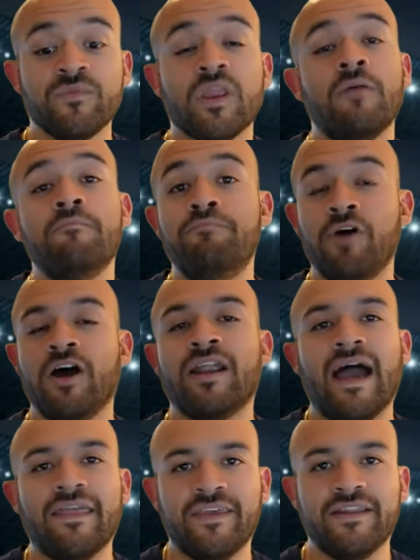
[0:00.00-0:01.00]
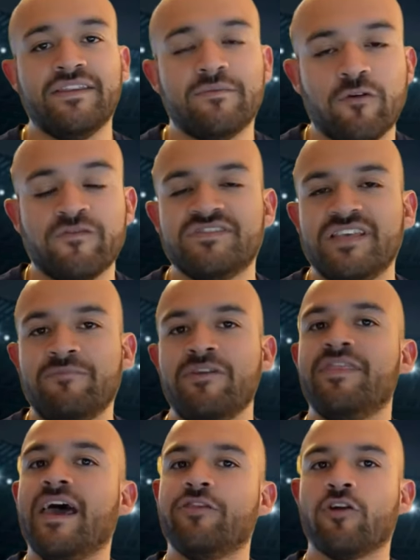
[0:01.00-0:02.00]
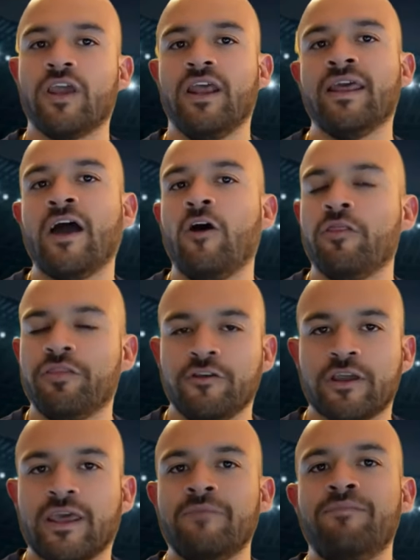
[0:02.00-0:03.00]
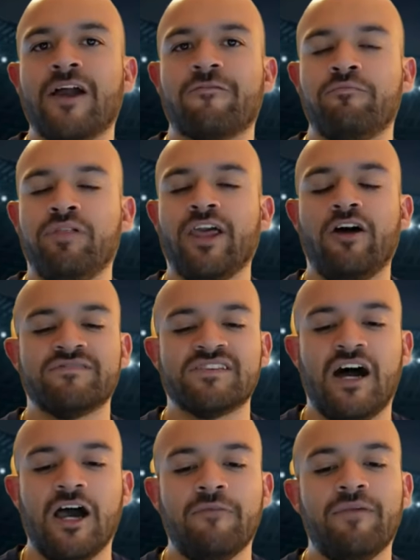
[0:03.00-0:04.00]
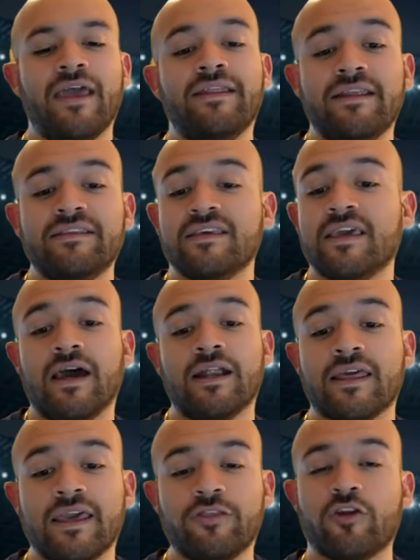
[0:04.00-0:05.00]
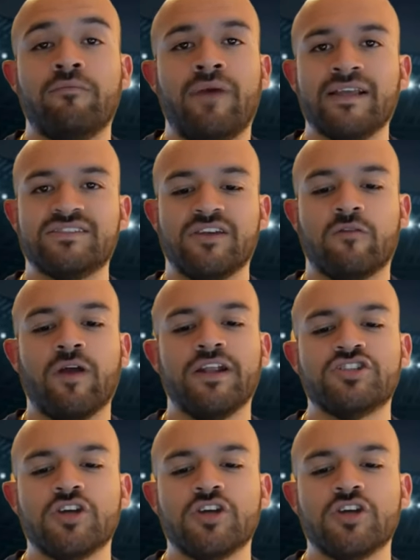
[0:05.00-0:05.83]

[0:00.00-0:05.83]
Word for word: but I think need to prove a statement that they're getting healthy, they're getting back for playoff time, and need to kind of get their mindset ready.